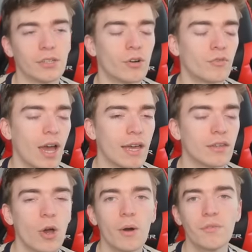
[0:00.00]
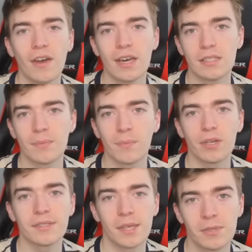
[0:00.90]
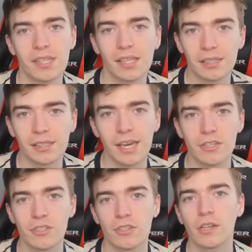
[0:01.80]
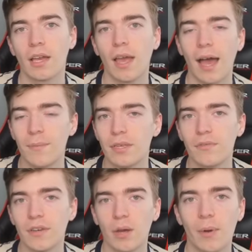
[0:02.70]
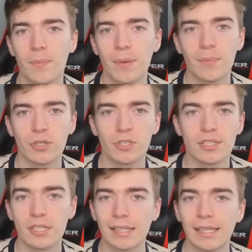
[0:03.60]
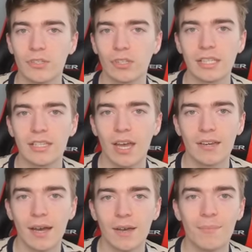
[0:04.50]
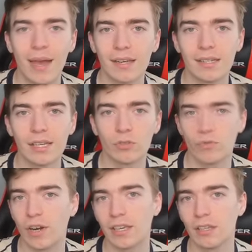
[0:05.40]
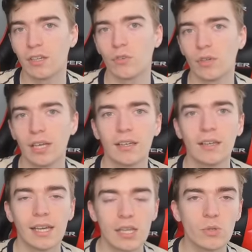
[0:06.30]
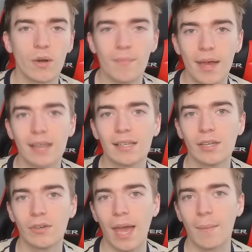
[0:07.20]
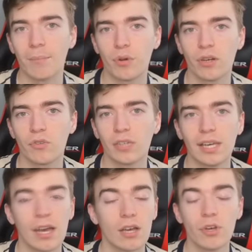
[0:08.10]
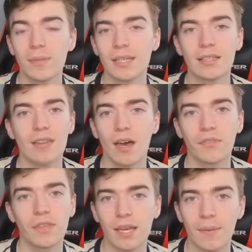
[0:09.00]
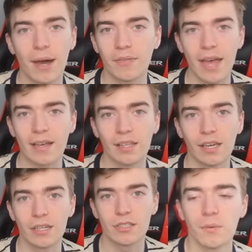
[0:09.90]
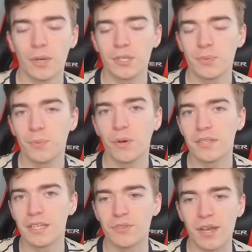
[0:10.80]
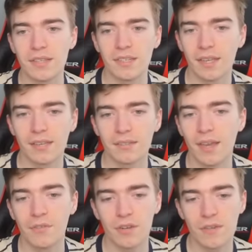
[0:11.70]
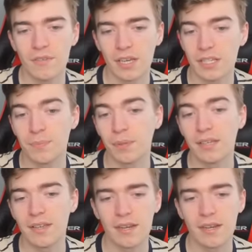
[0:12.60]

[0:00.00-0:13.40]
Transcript: not rare. No offense, because there was the glitch. I made a video where people could just literally turn a Mega Neon regular gorilla into a Mega Neon Emperor gorilla. Adopt Me did nothing about that glitch, which was interesting. They never even explained